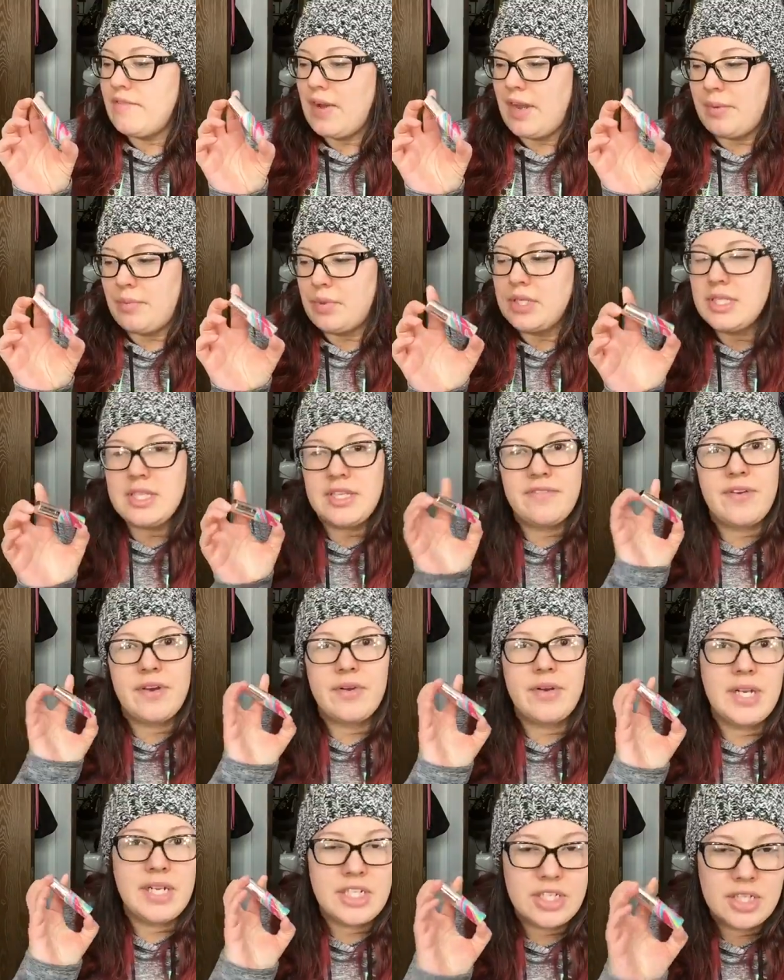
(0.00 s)
Vibrancy
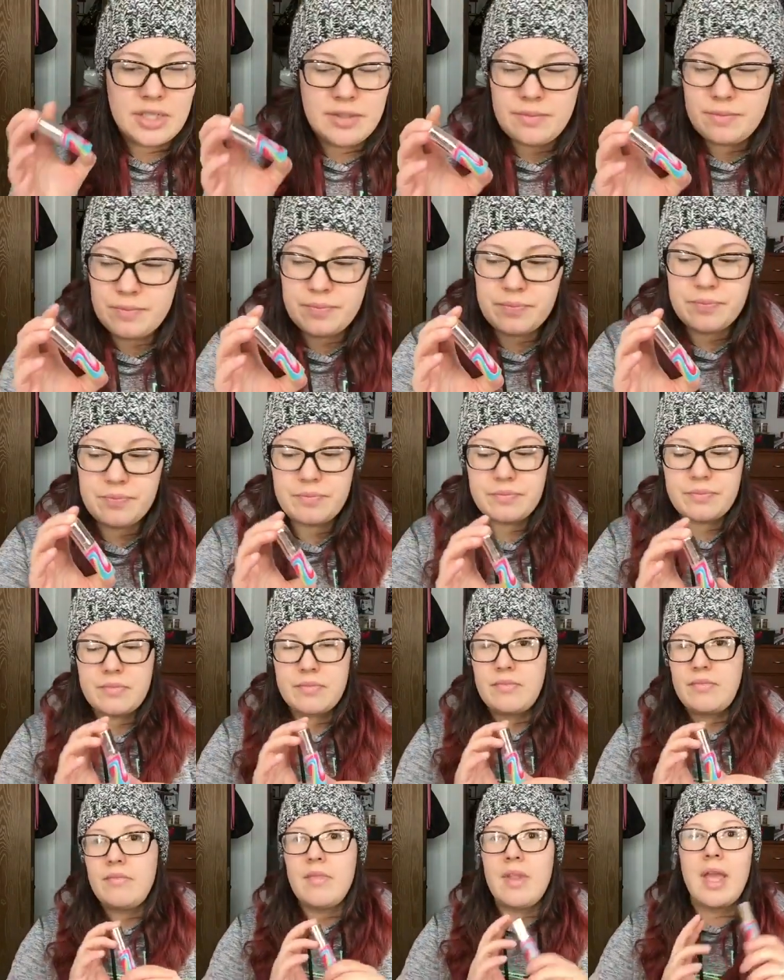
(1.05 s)
Foundation.
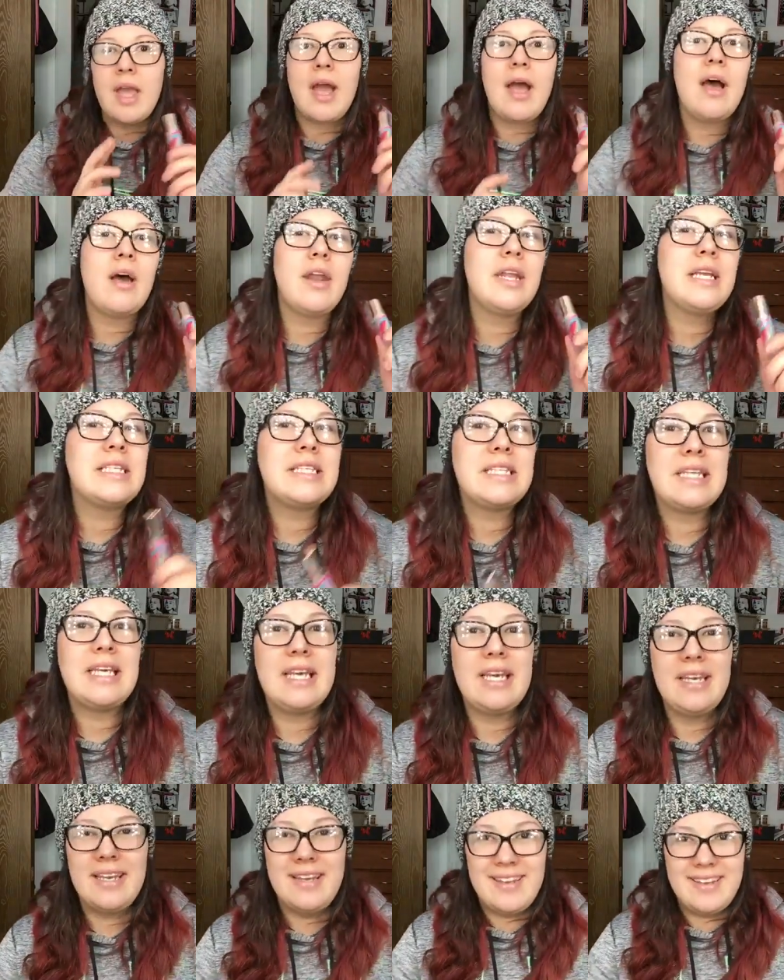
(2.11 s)

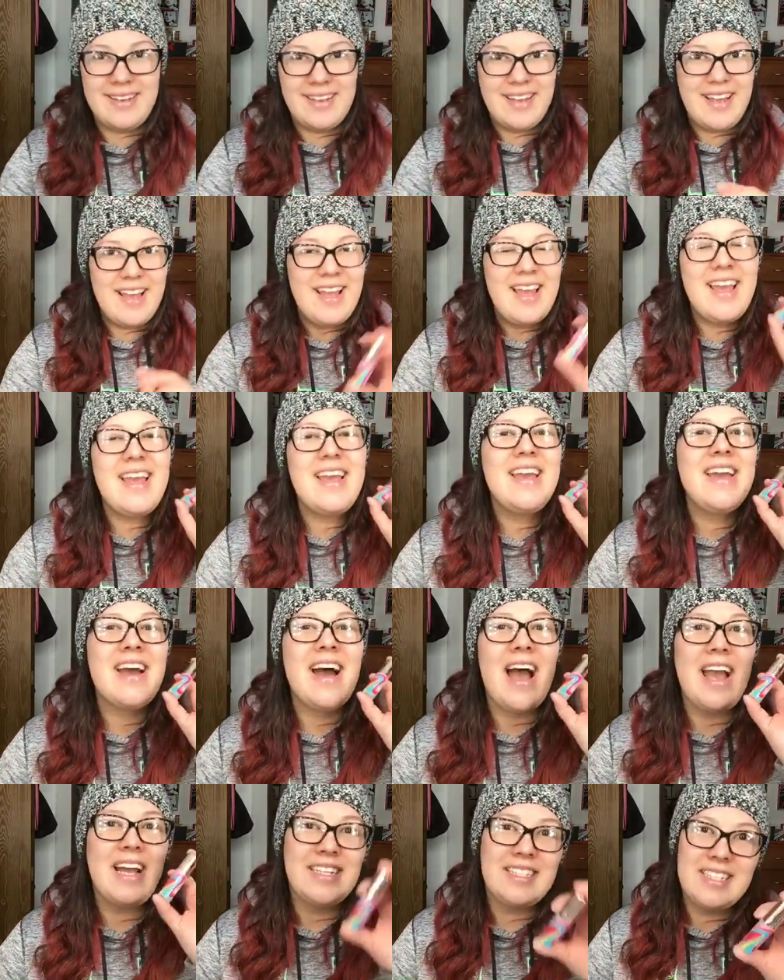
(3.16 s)
Honestly,
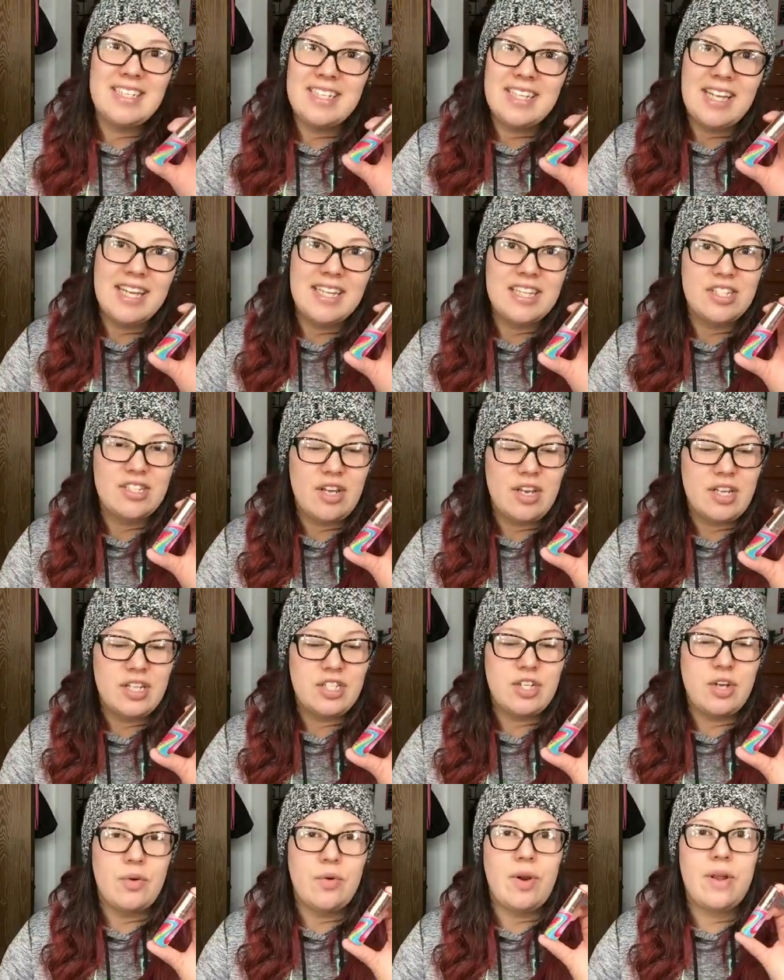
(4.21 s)
I didn't like this on
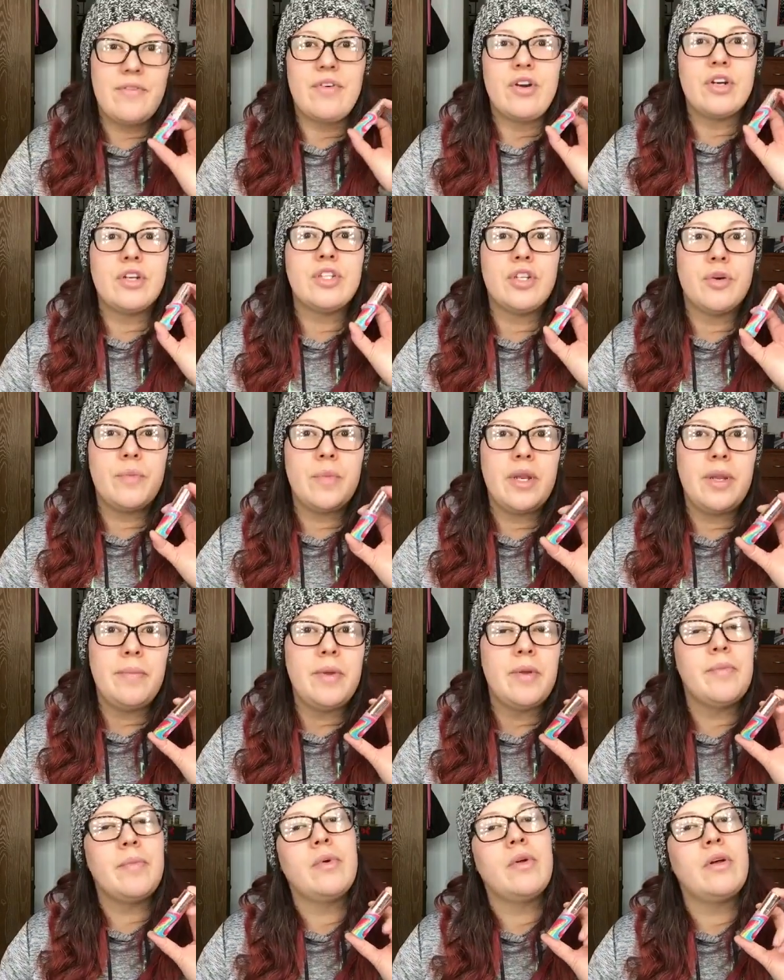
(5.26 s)
its own. I've heard so many
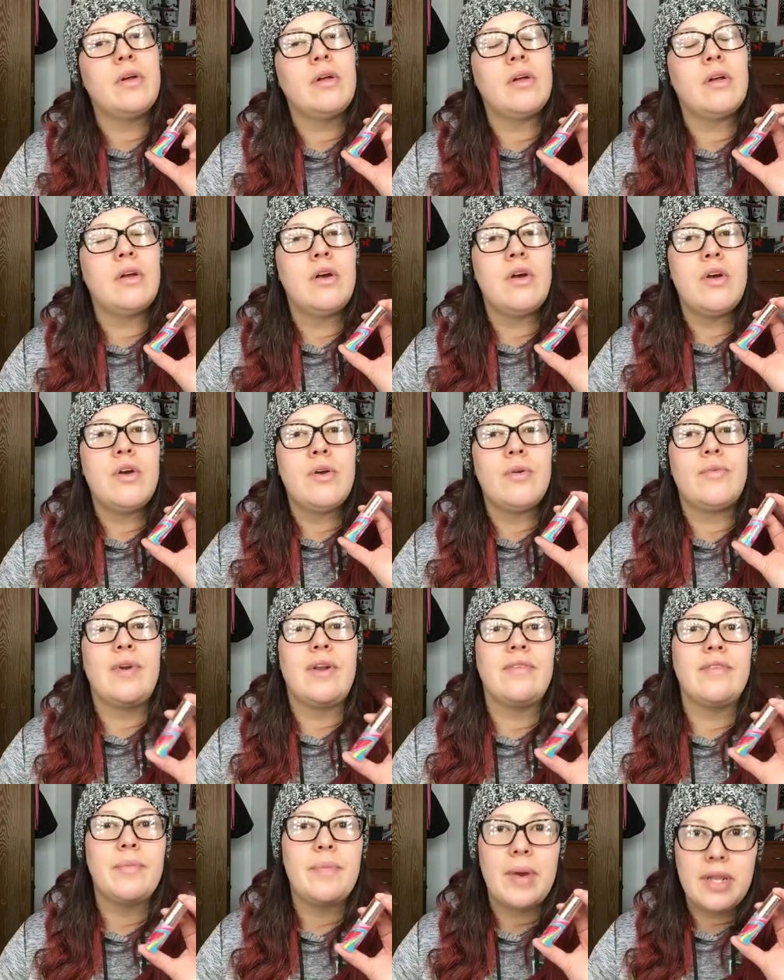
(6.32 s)
people
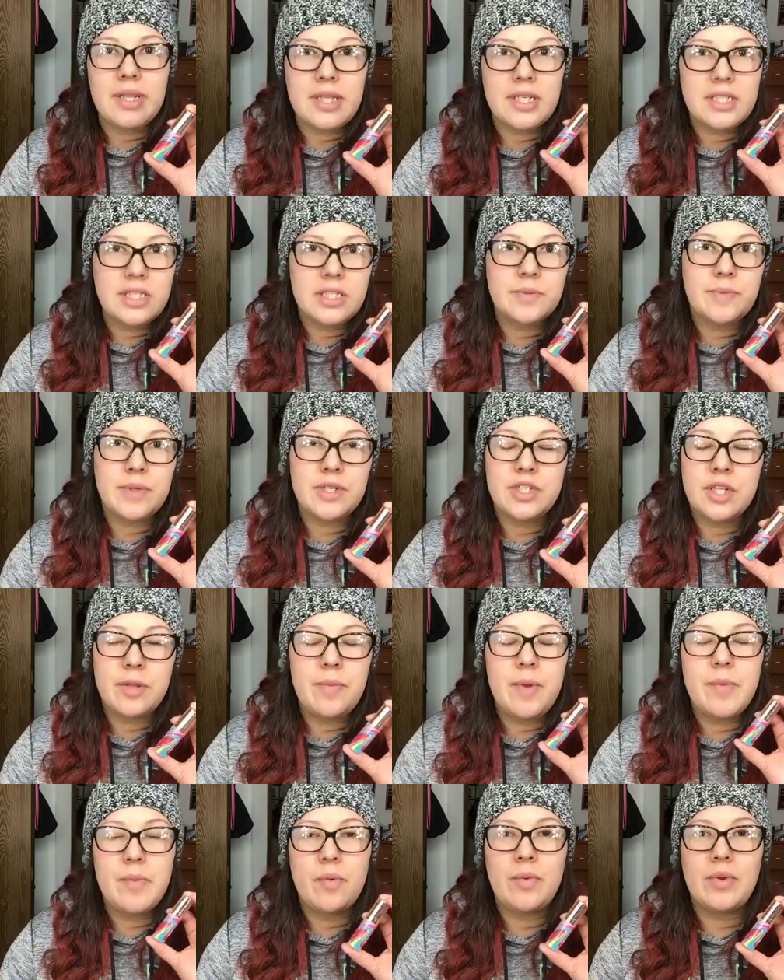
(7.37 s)
rave about this, especially
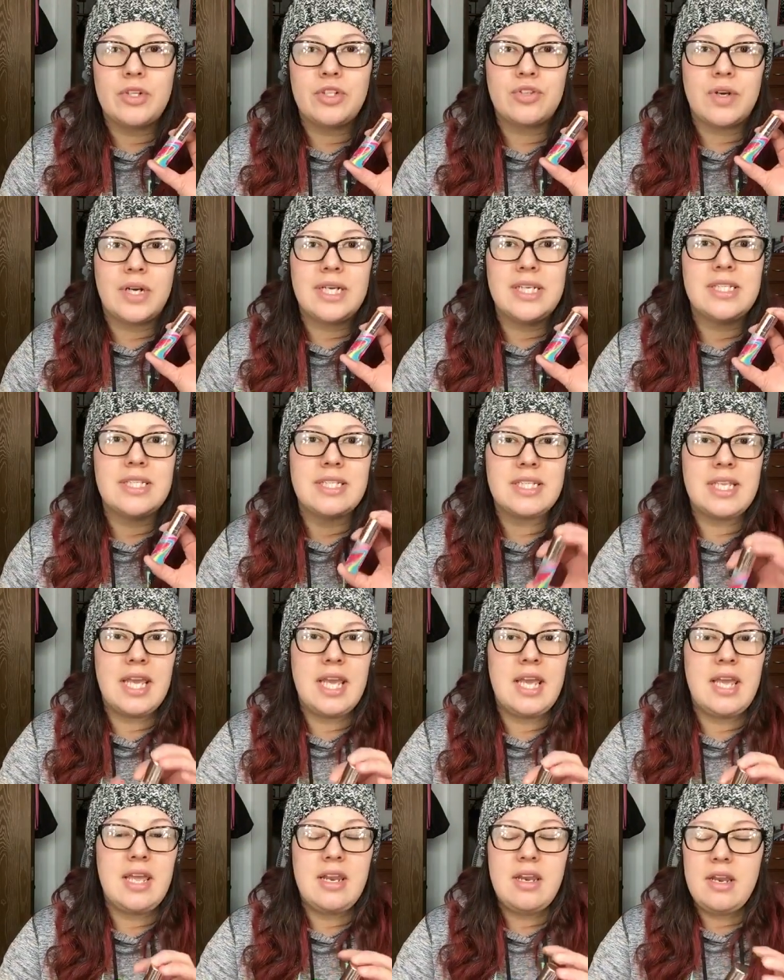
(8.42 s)
people with dry
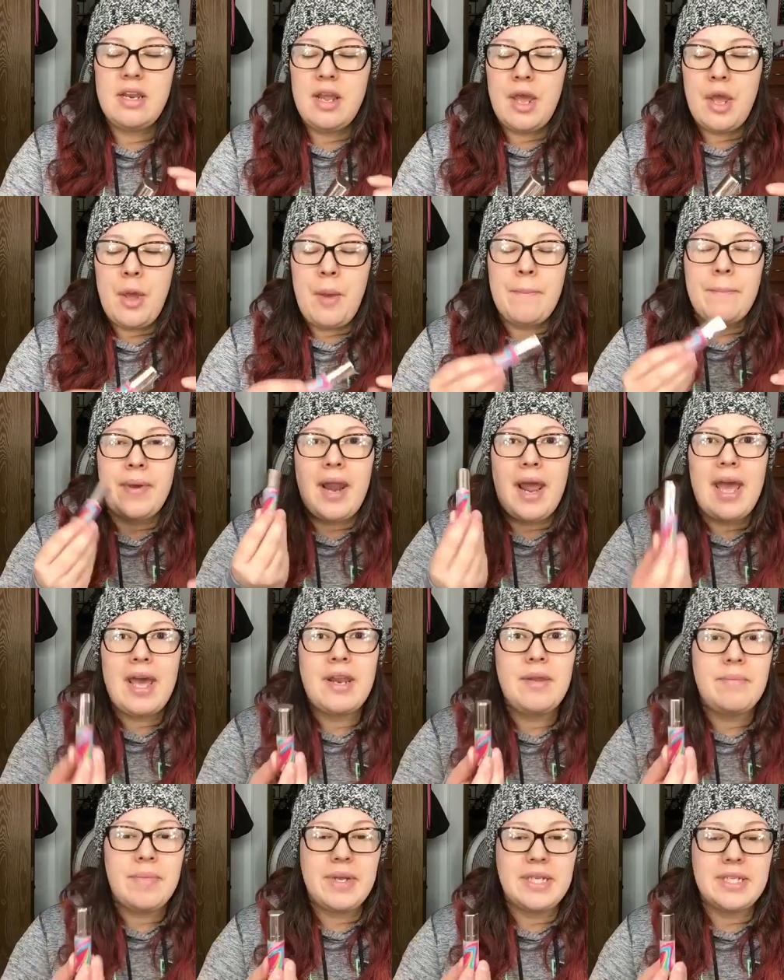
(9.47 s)
skin, but I had
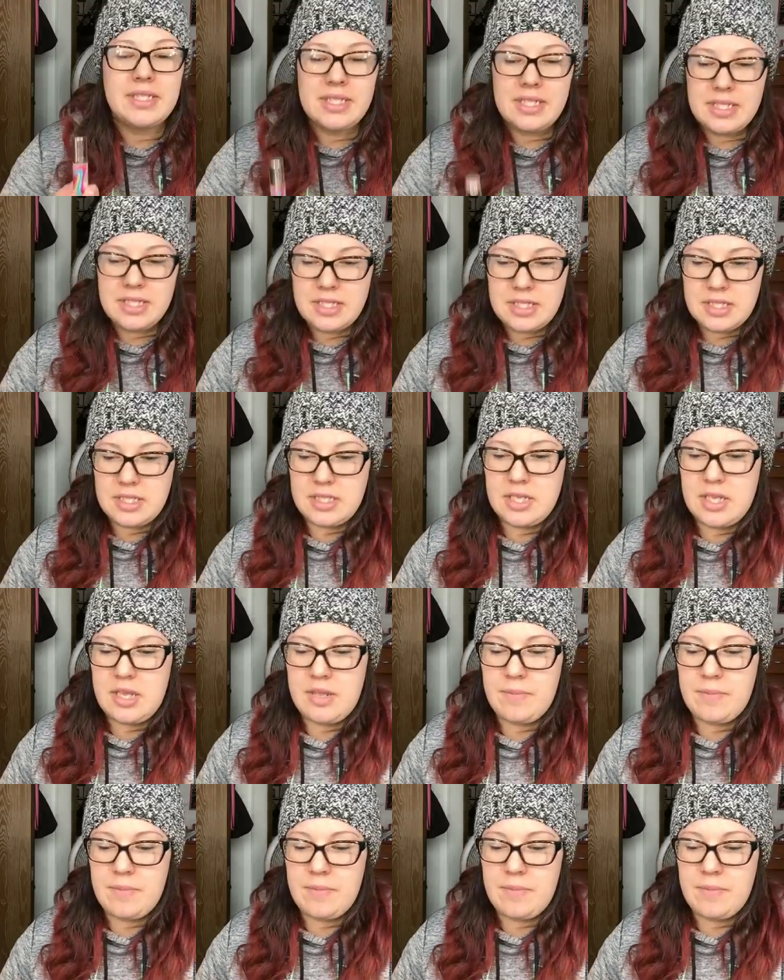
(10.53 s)
to mix this.